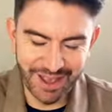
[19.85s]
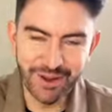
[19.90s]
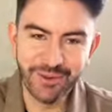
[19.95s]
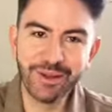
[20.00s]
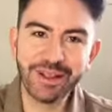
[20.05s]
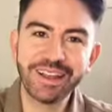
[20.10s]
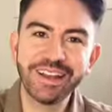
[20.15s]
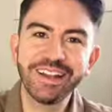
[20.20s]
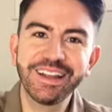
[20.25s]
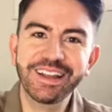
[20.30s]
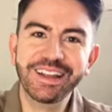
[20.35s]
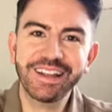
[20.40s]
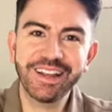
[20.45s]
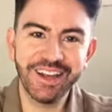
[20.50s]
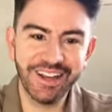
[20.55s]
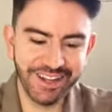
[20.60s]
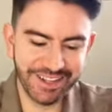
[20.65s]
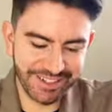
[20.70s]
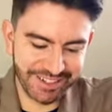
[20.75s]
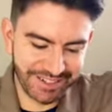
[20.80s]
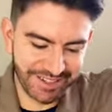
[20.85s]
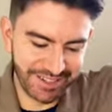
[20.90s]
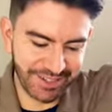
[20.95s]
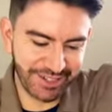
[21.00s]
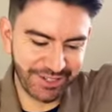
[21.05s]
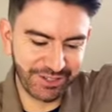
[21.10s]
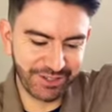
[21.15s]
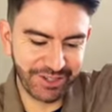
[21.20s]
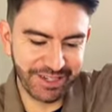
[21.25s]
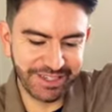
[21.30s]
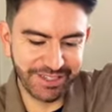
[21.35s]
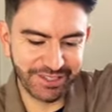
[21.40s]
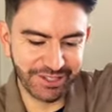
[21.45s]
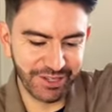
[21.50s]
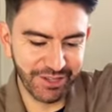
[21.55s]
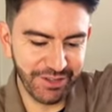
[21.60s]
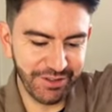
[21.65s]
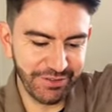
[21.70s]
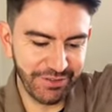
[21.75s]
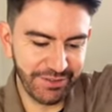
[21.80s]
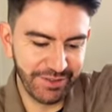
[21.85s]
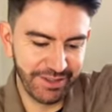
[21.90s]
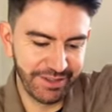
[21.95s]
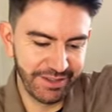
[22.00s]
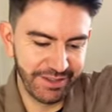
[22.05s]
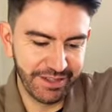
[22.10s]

We're going to cut the strings off.